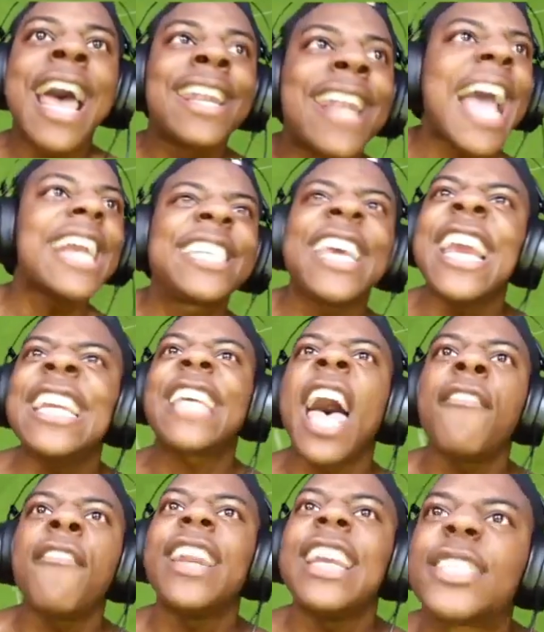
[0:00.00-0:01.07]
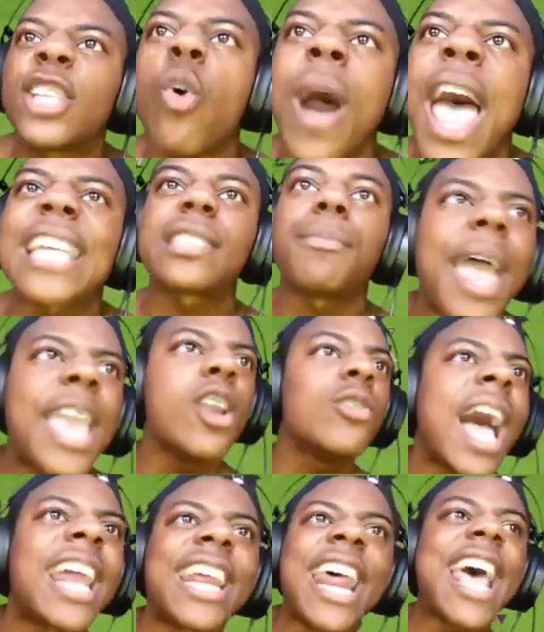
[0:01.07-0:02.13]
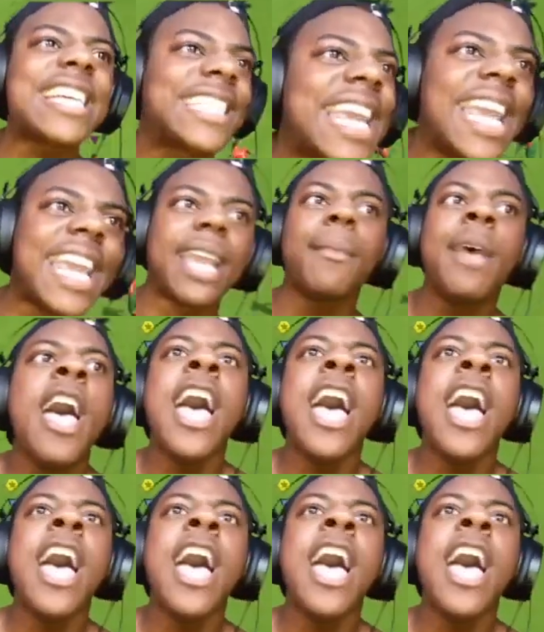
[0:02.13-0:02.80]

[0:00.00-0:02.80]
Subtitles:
1972 ass Man United ass team.